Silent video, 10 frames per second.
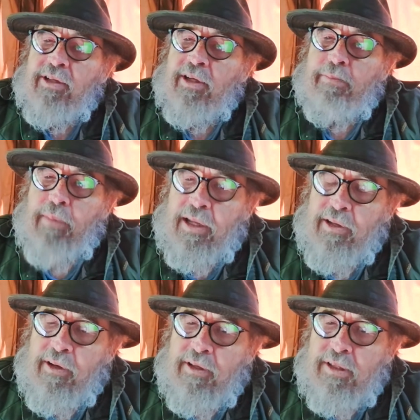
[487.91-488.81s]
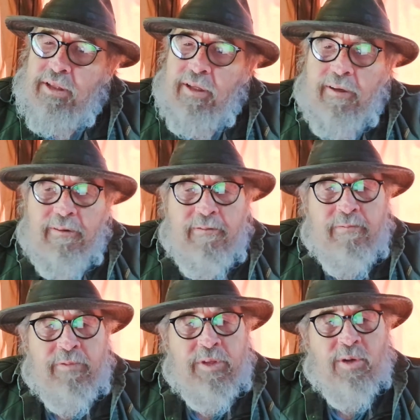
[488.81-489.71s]
to their mothers,
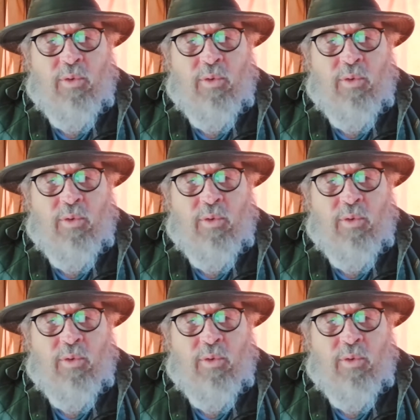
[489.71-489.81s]
their